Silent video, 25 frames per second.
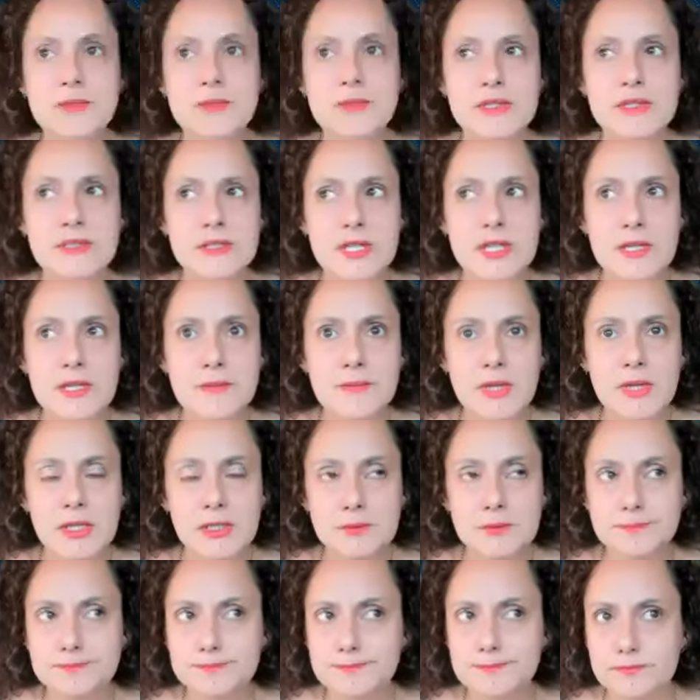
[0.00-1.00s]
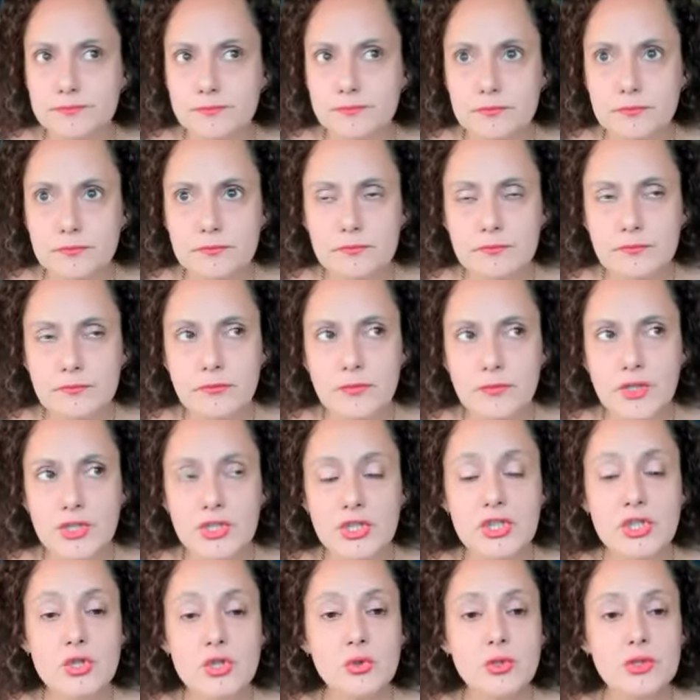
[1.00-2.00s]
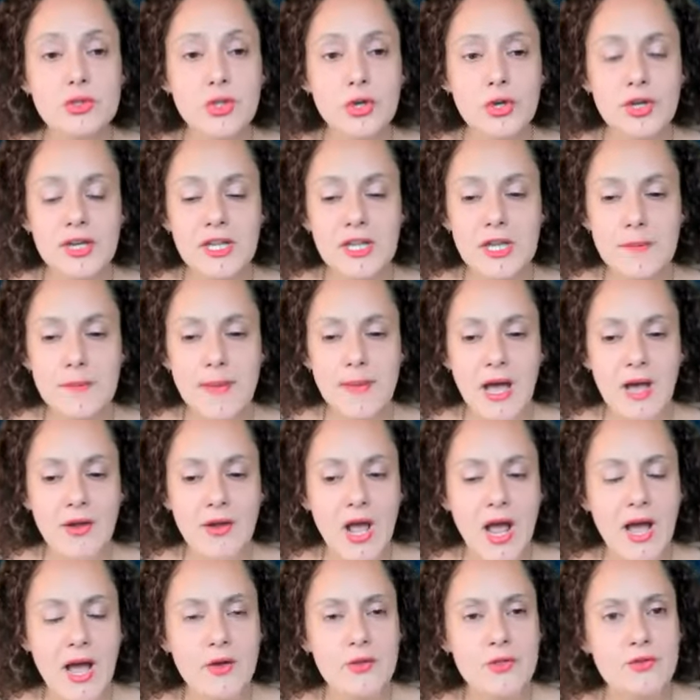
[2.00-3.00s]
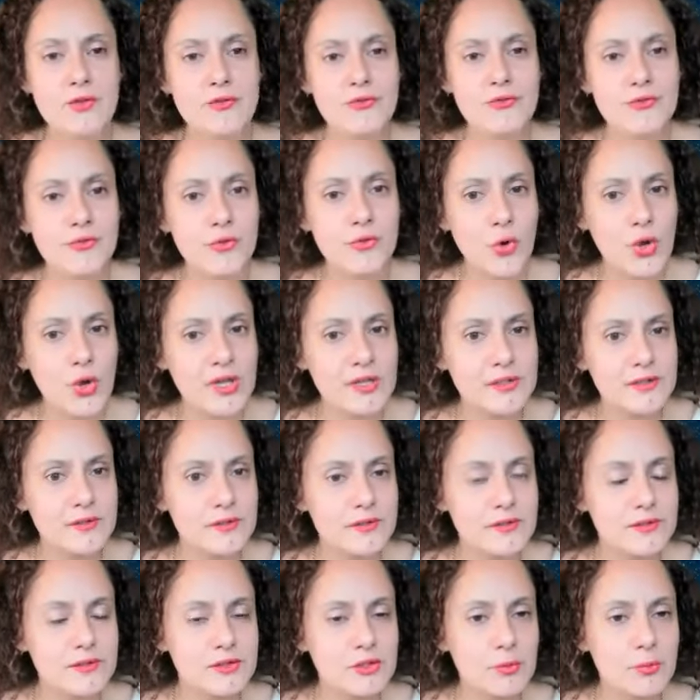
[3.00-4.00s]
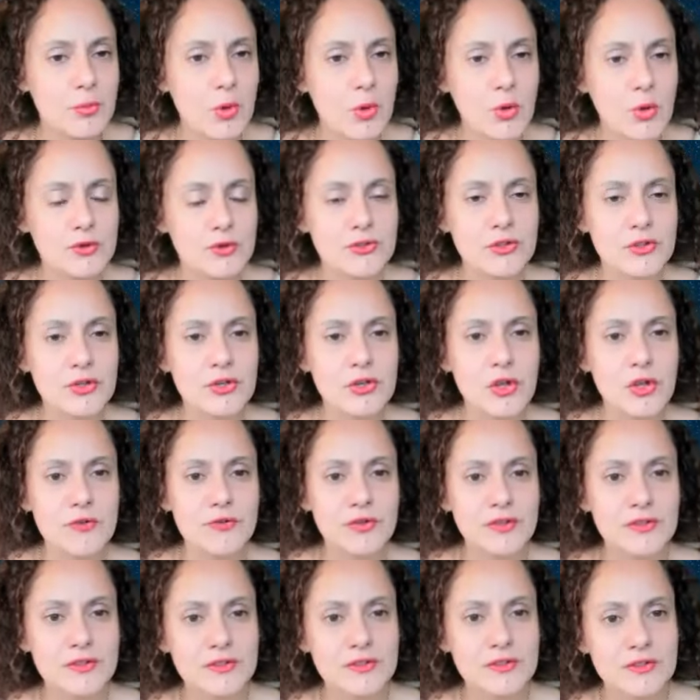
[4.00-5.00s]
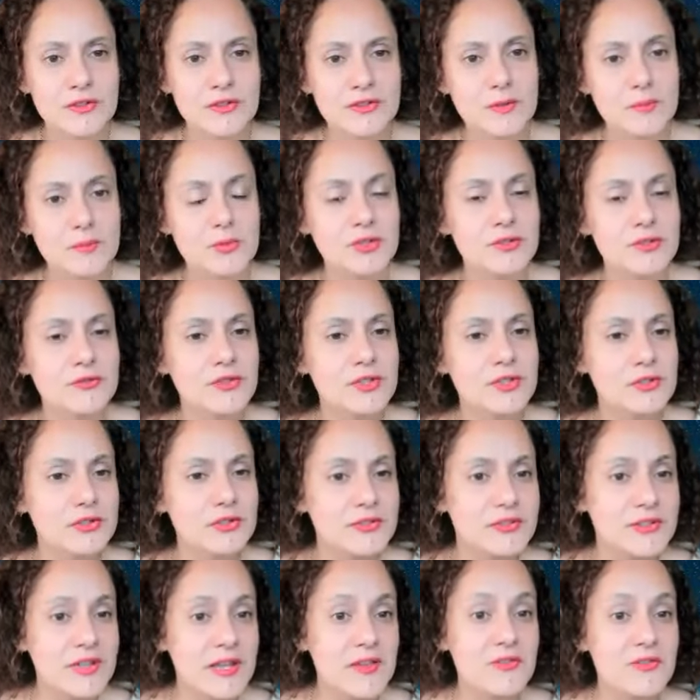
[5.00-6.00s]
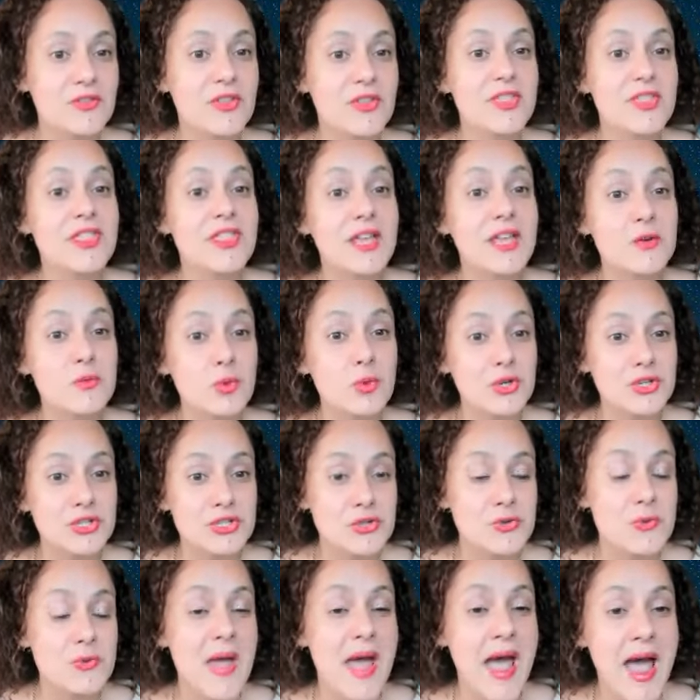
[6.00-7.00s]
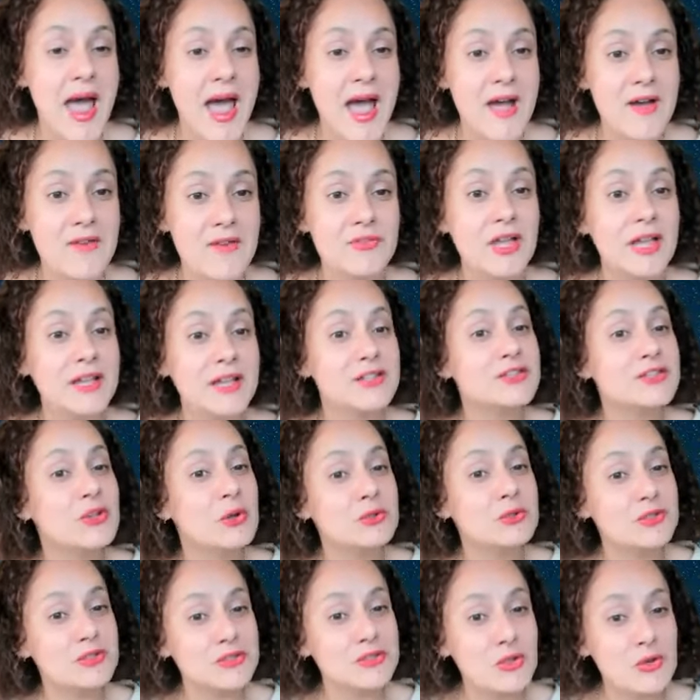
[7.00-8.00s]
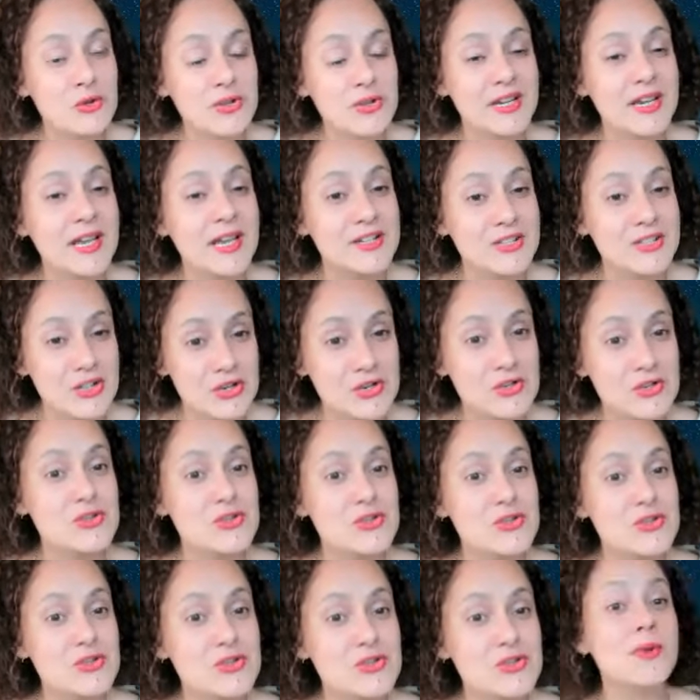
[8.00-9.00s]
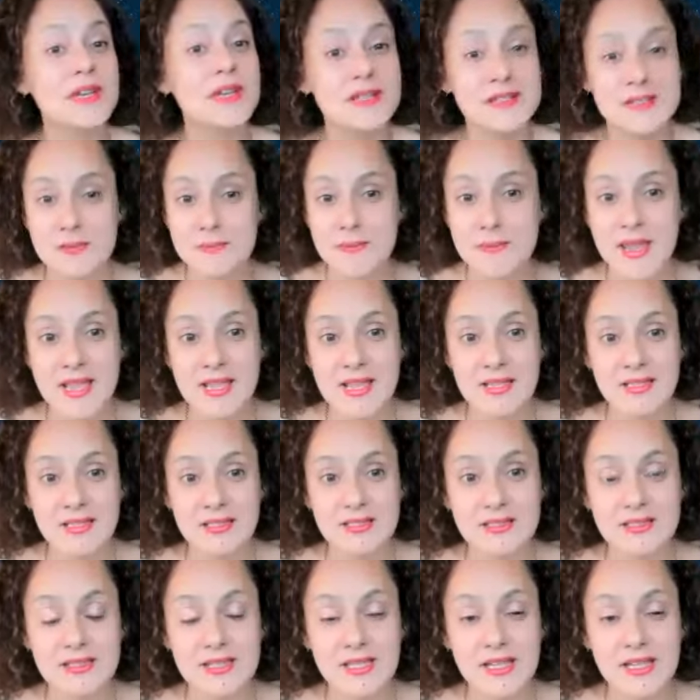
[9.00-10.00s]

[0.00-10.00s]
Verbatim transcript: to see me you're learning about how the voice supports the nervous system to feel safe and then what do you yes. have that soul to soul connection because you're opening space